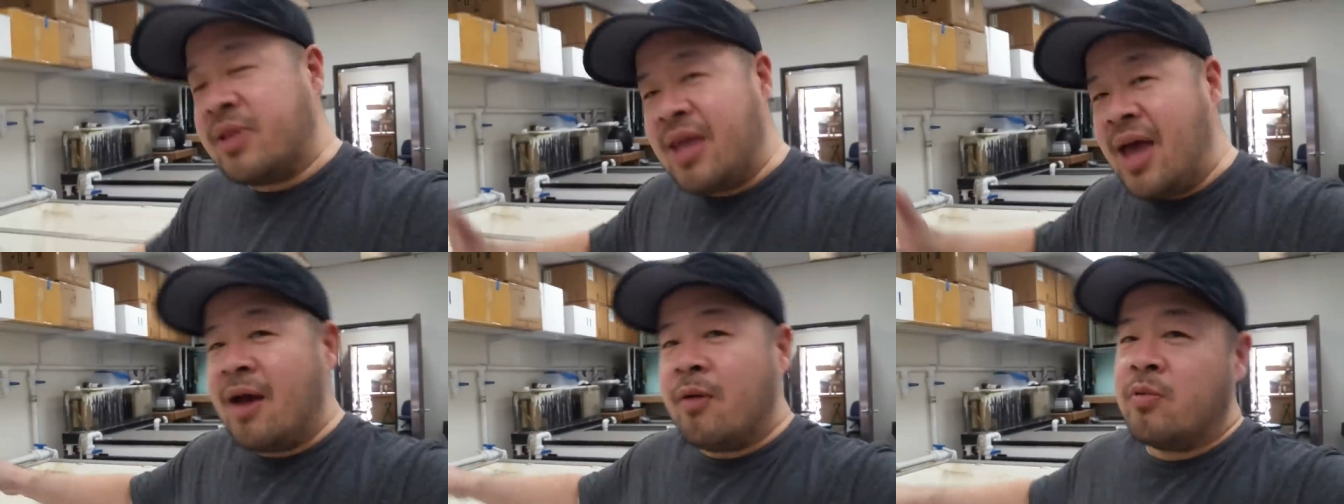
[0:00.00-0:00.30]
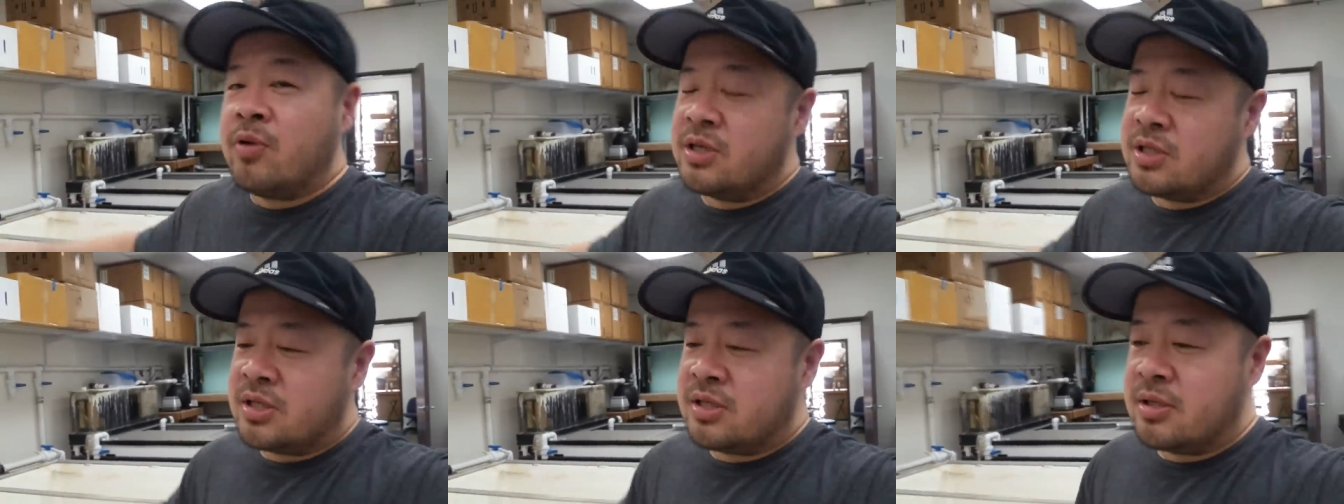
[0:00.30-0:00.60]
that
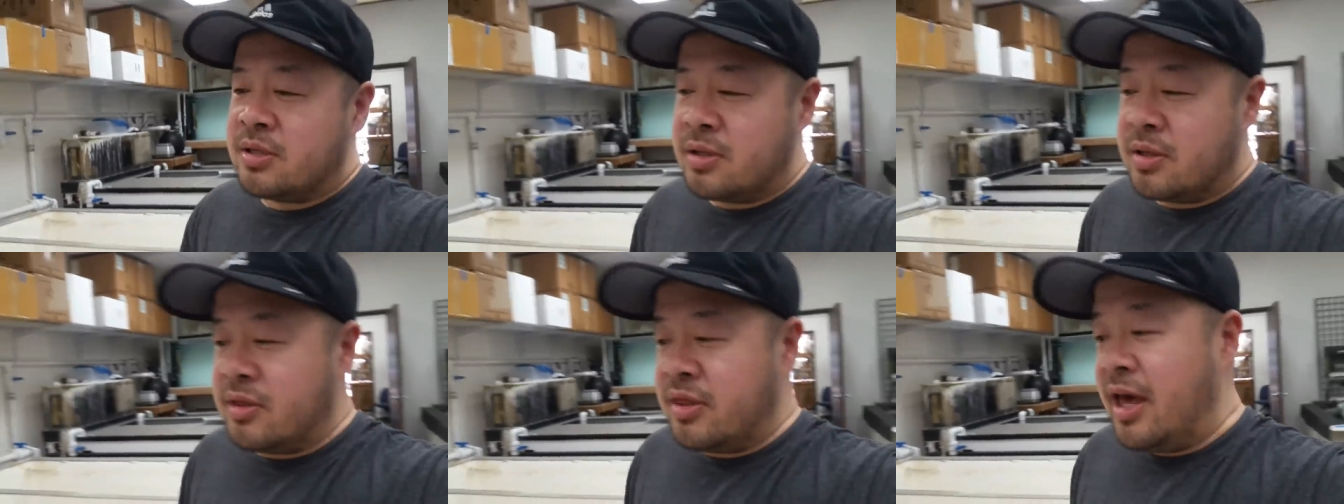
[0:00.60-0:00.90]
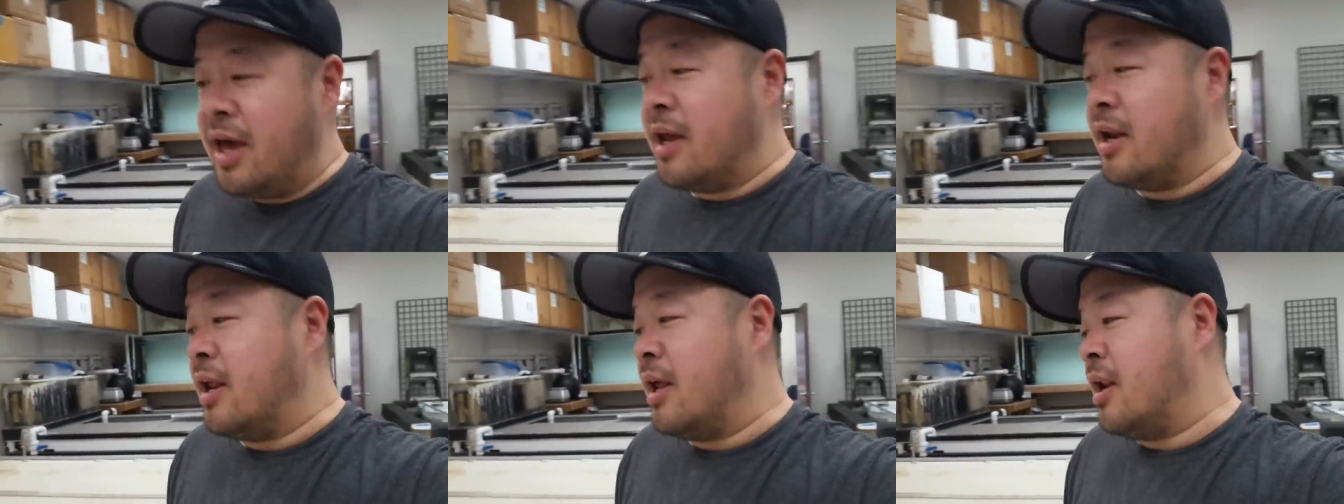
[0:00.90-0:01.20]
was
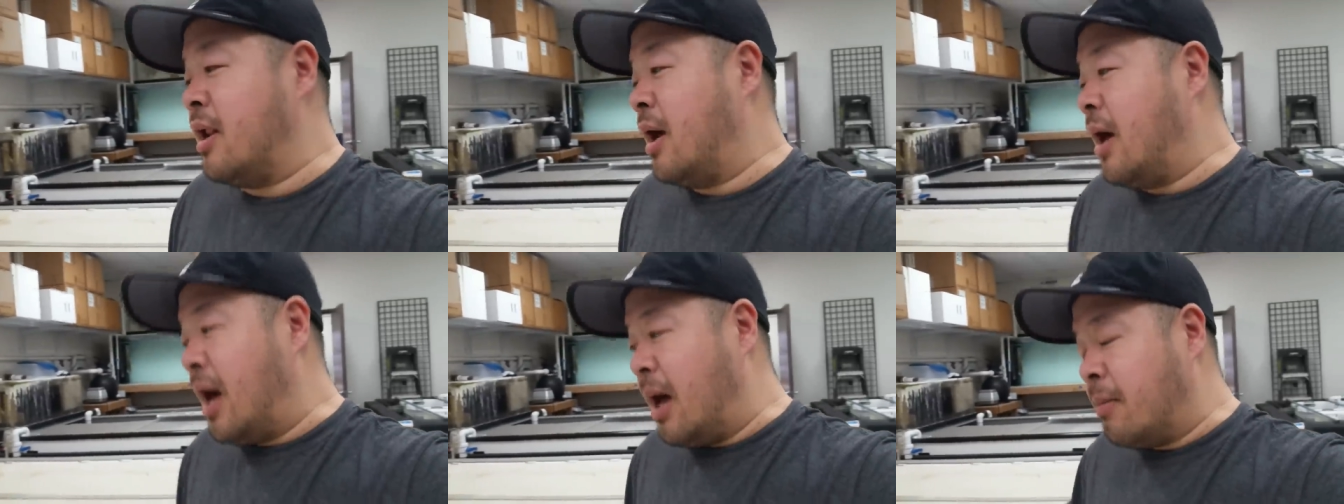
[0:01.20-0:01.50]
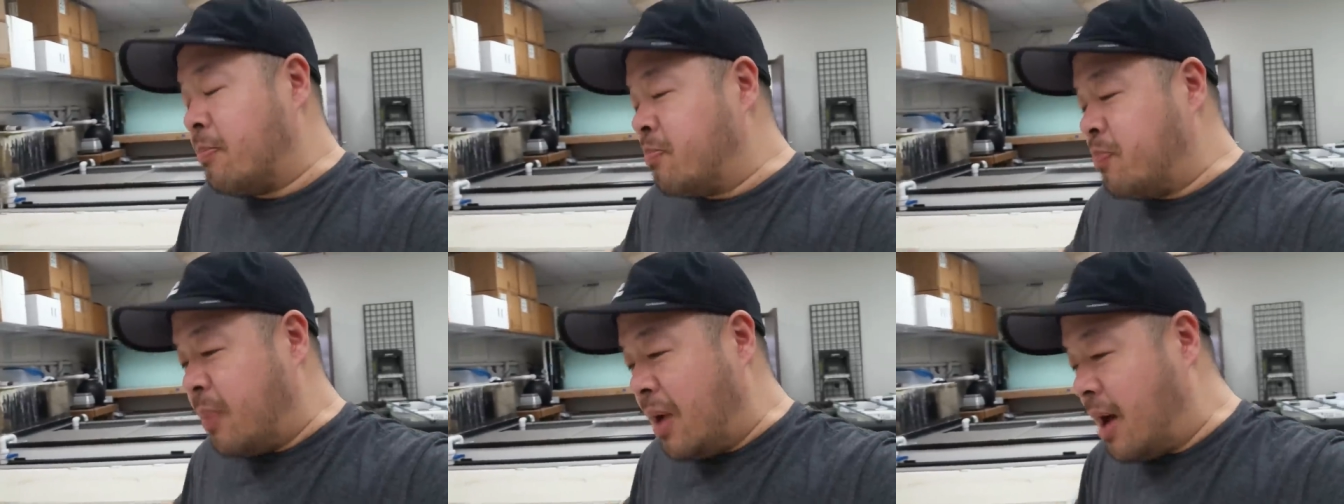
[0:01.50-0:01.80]
then, and
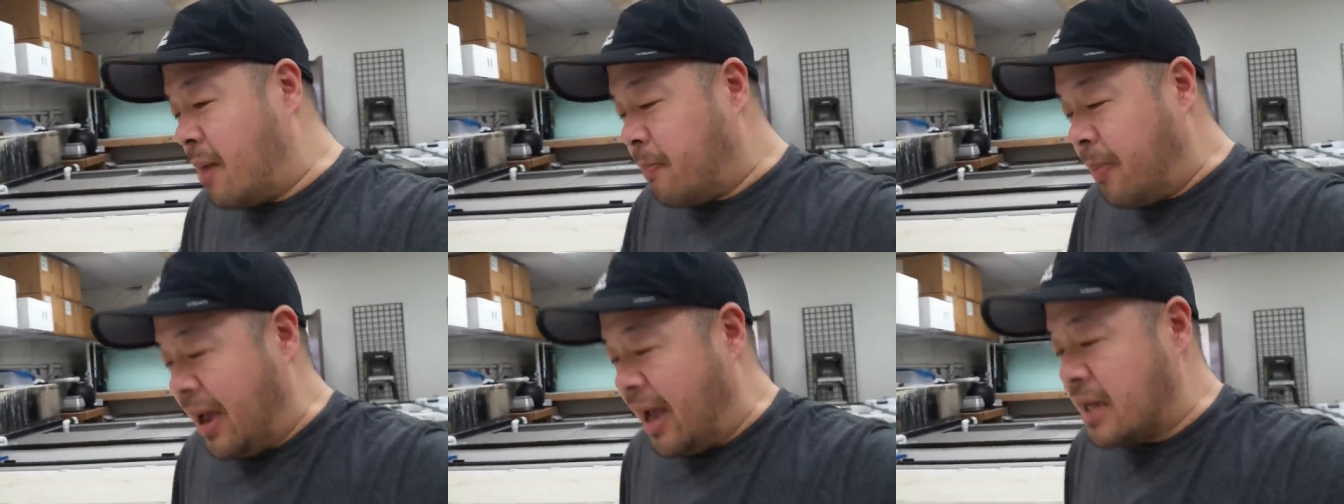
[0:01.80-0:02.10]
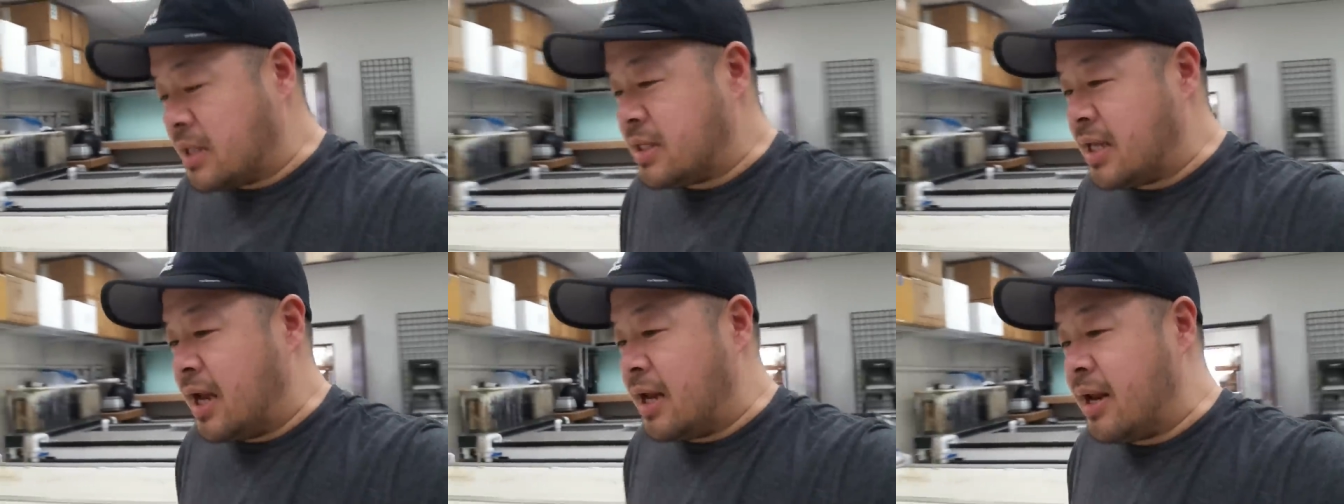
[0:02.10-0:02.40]
I'm, I'm
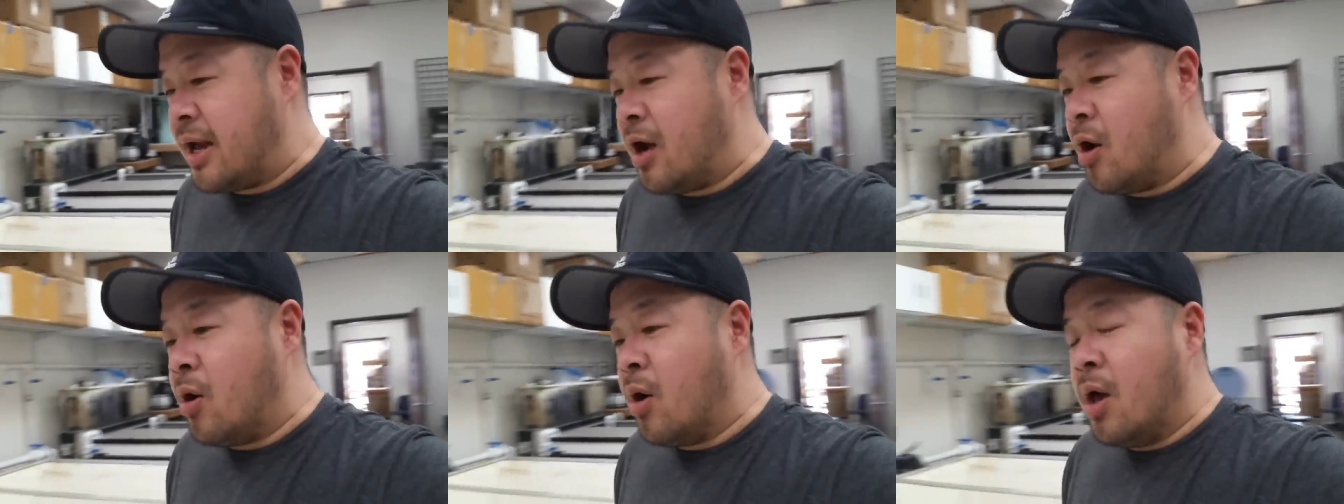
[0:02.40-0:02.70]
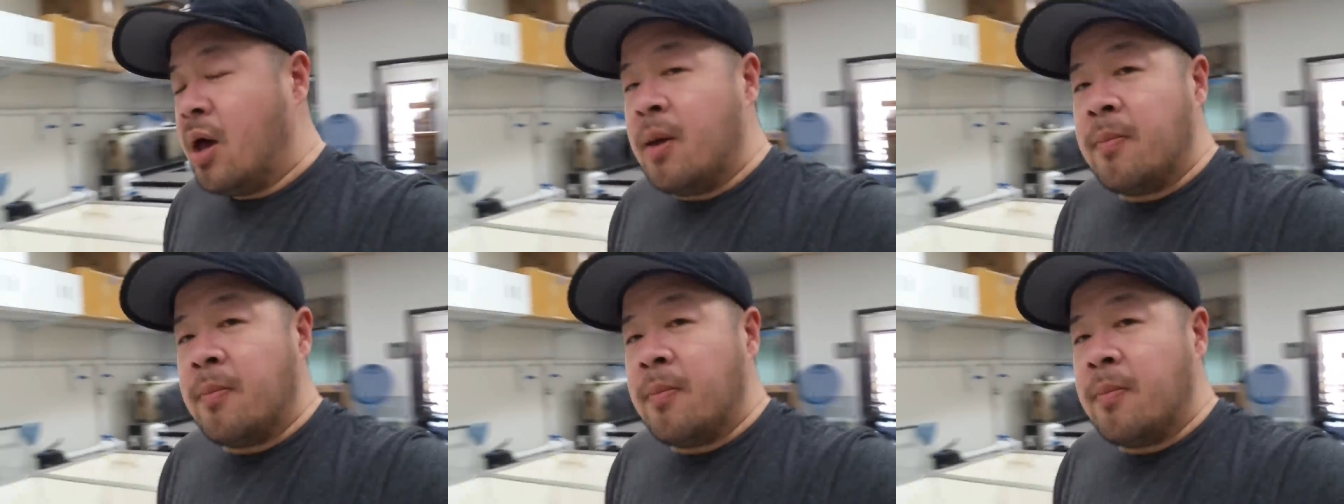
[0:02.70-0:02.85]
past that now.